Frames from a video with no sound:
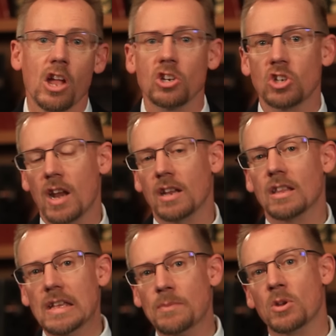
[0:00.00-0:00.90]
chaining
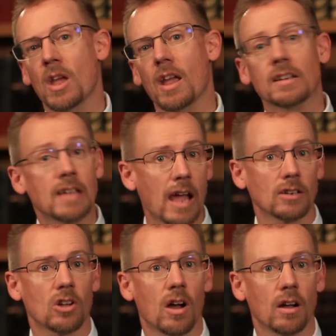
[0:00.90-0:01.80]
the EPA attack
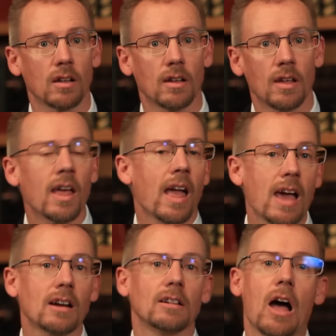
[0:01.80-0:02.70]
dog,
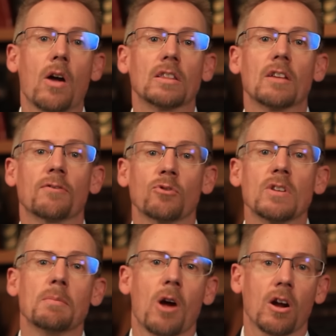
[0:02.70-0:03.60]
and allowing the
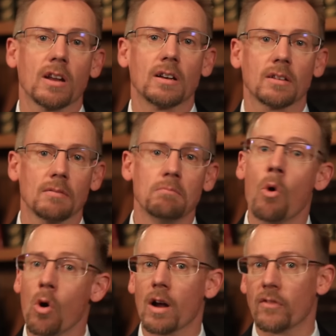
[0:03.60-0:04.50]
free market
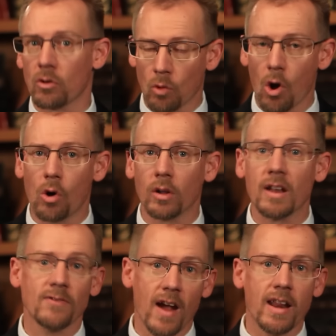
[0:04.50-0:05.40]
more of a role in
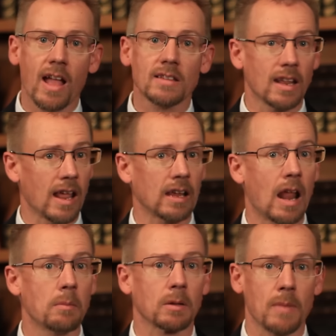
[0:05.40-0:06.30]
finance and
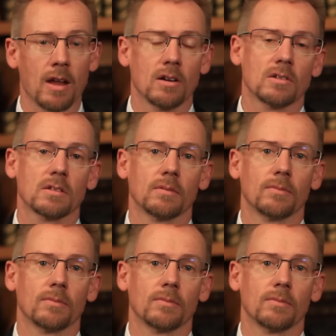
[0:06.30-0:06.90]
economic matters.